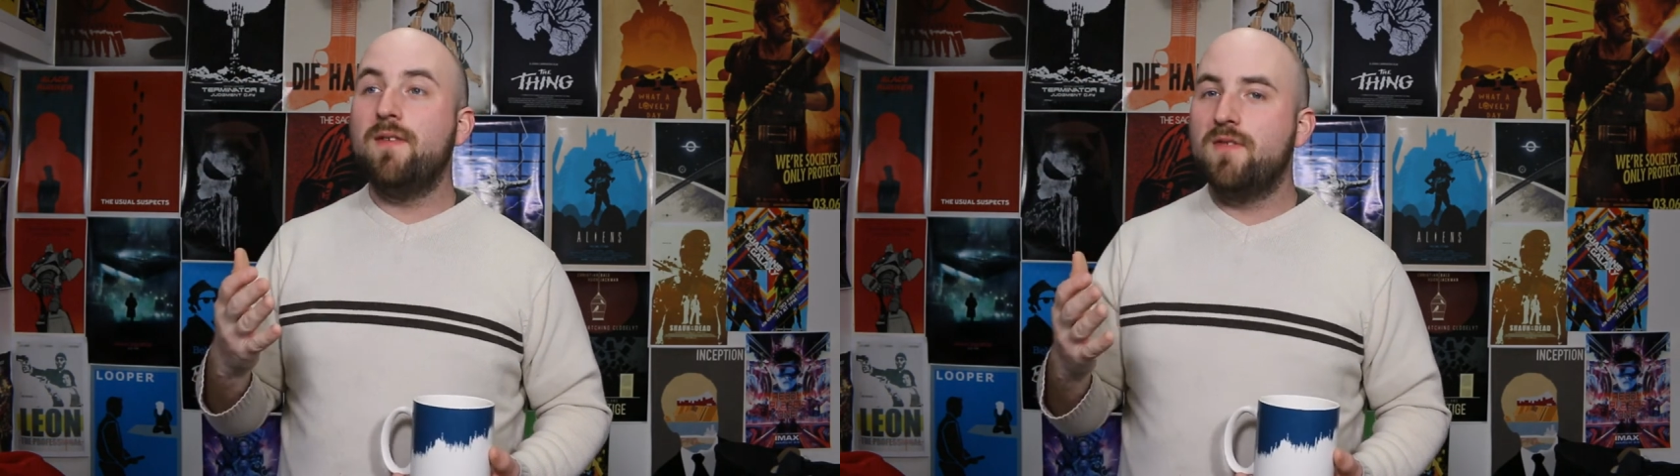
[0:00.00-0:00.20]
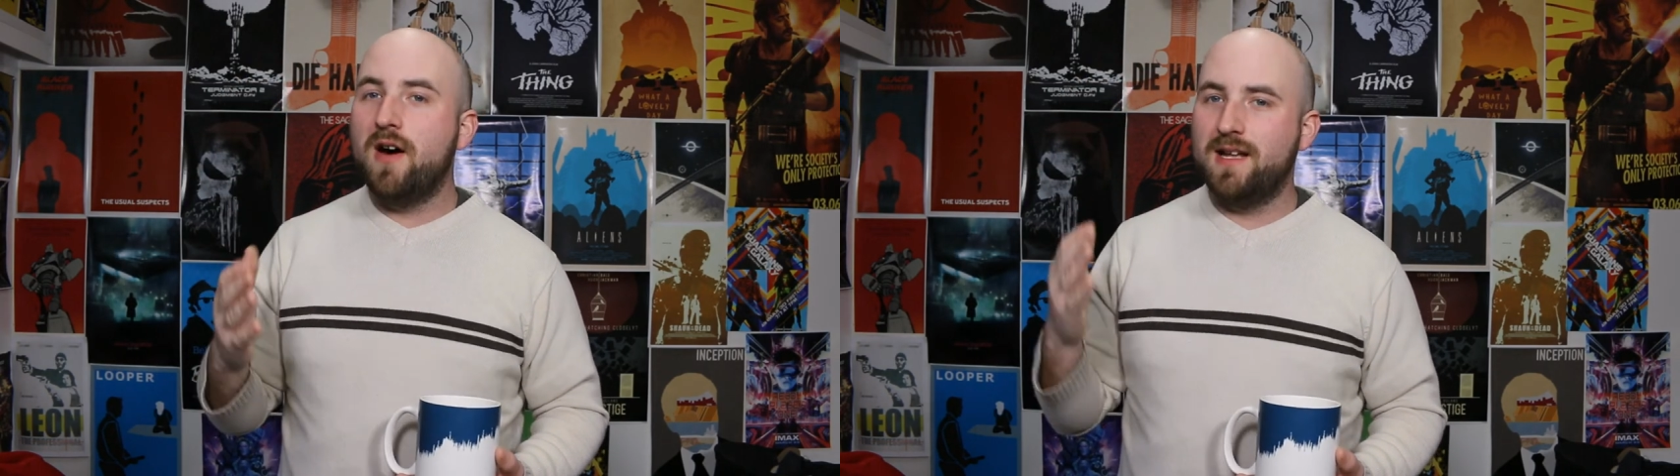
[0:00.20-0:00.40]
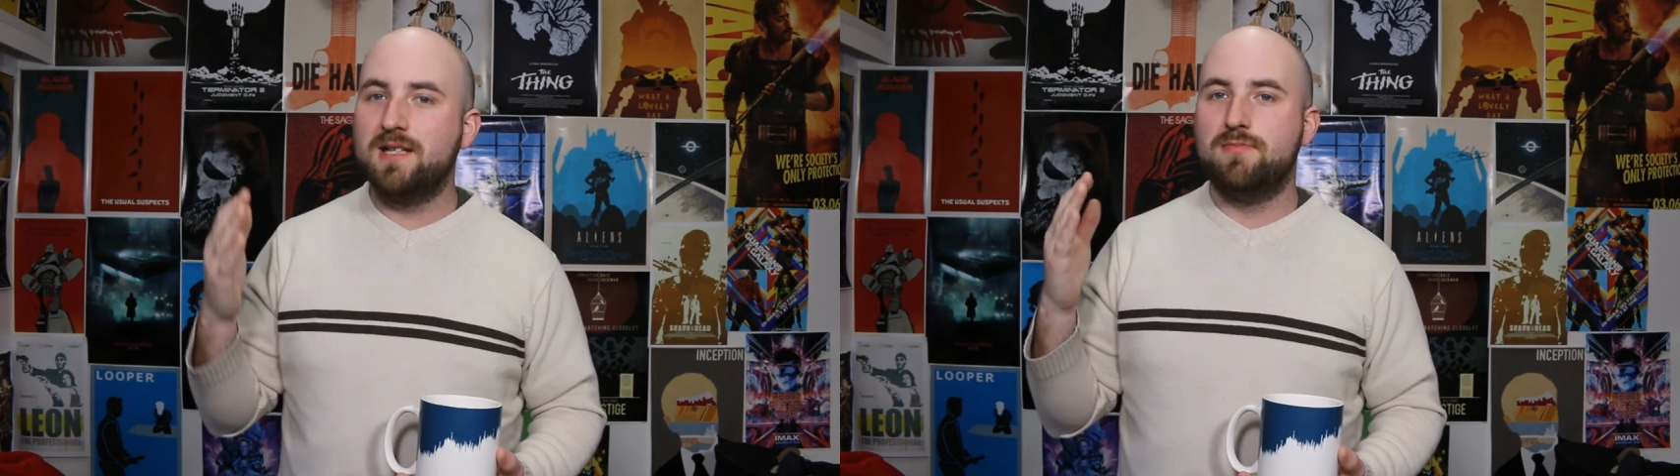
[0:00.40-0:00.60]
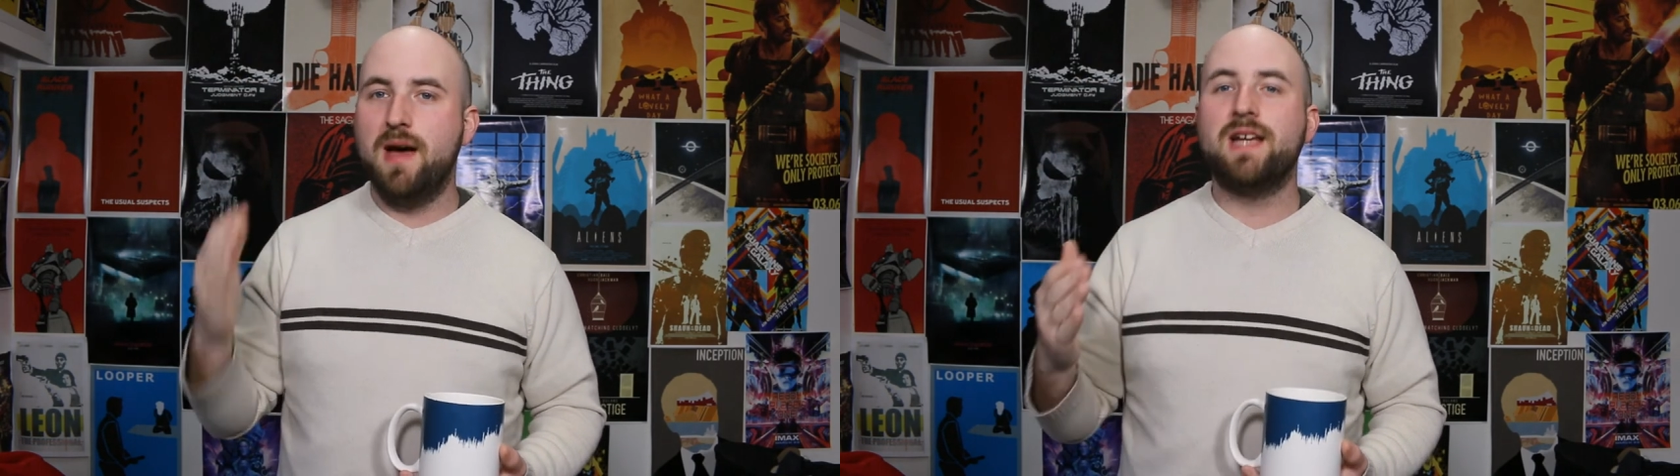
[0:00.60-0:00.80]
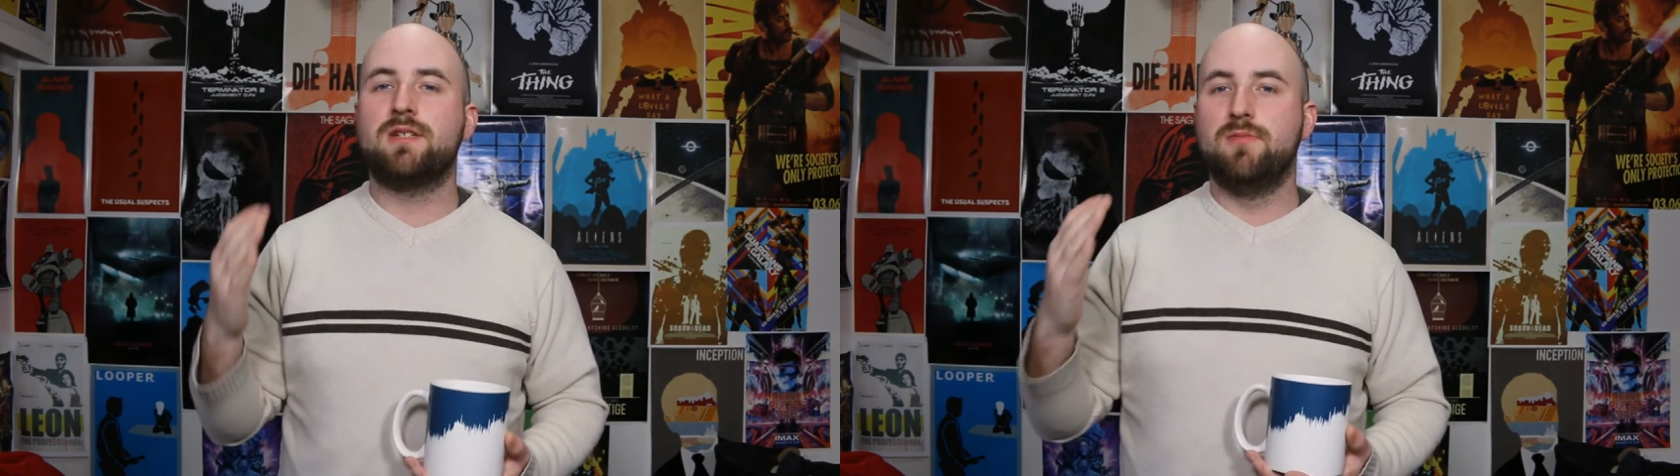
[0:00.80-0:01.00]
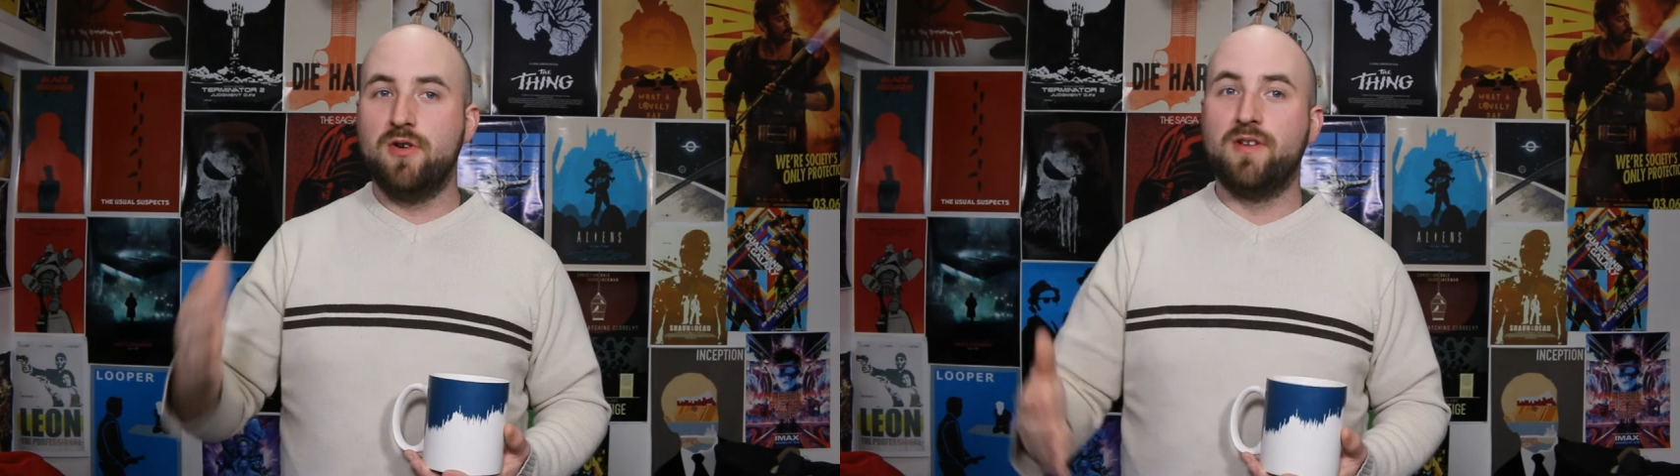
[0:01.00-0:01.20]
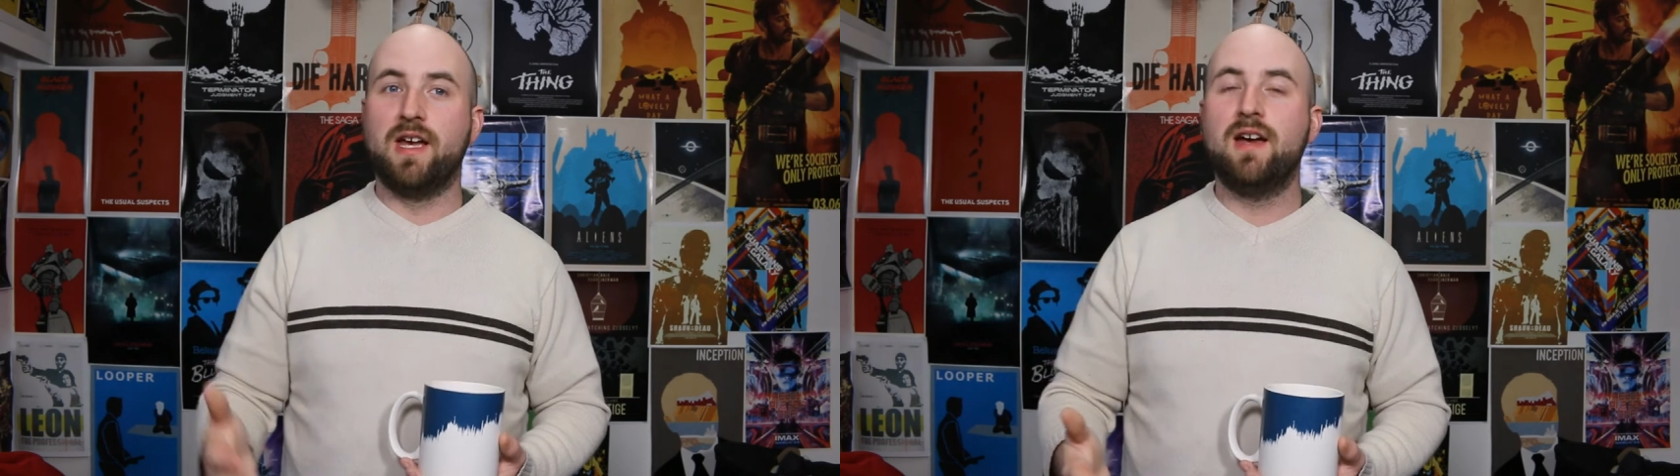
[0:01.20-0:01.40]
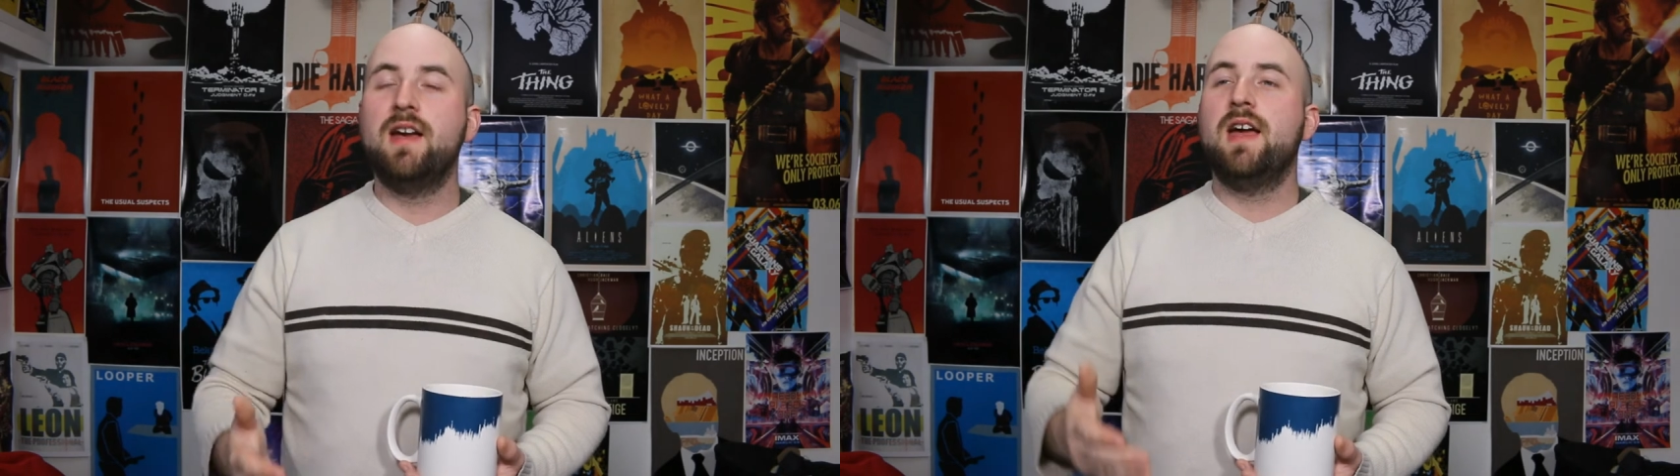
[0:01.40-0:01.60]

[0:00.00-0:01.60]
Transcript: if not his best movie.